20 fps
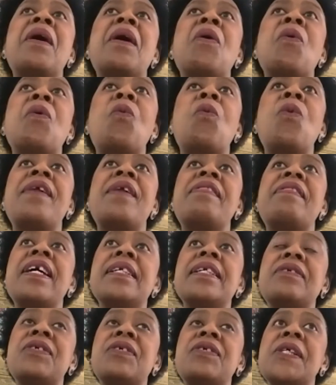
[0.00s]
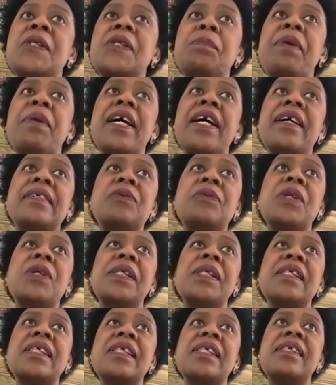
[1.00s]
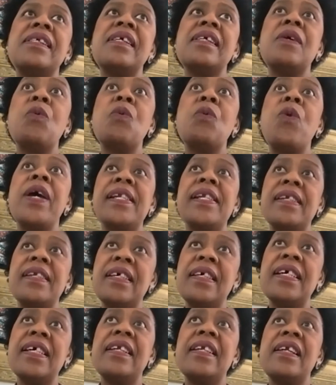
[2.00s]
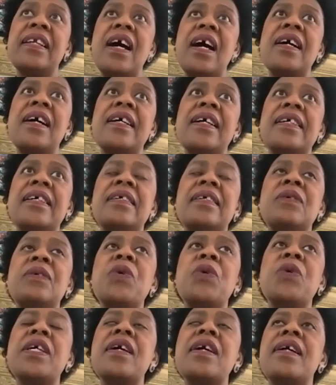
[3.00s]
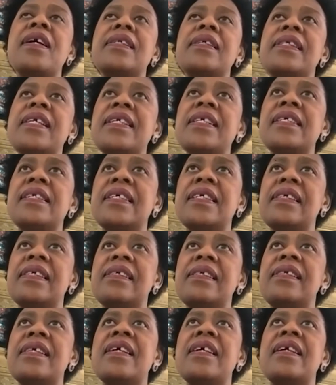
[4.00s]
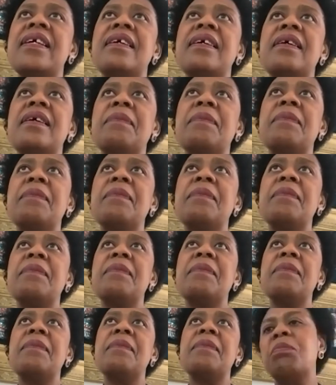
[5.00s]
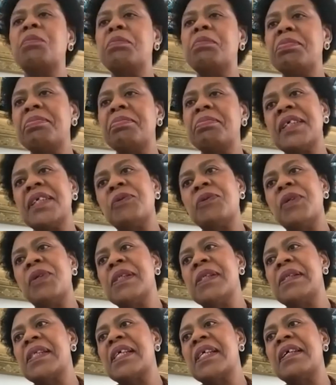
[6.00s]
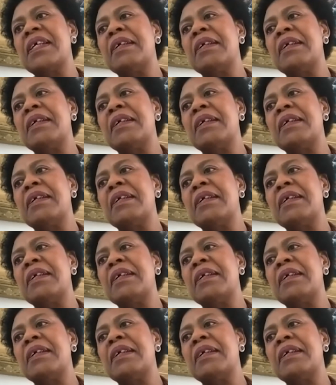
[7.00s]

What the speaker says: What then transpired was that Wendy and I, we attended a workshop that was